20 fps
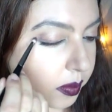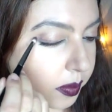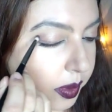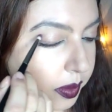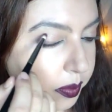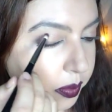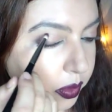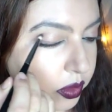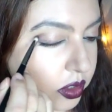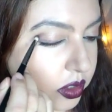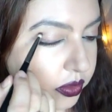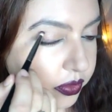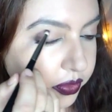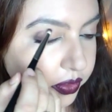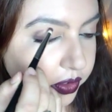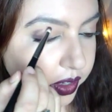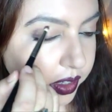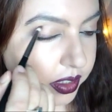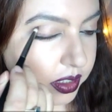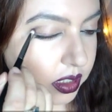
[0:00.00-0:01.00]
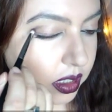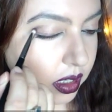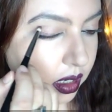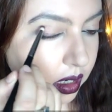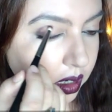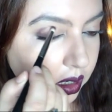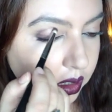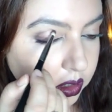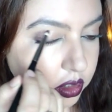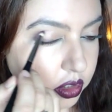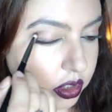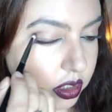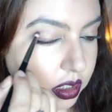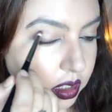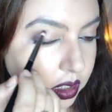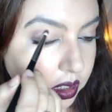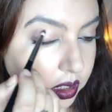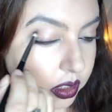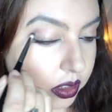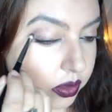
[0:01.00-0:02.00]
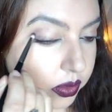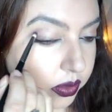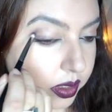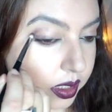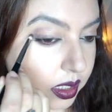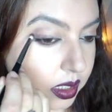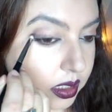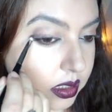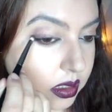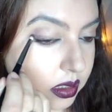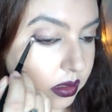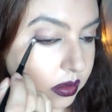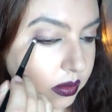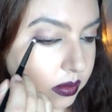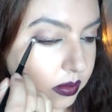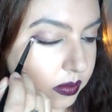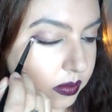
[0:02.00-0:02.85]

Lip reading: but most of it just in the crease.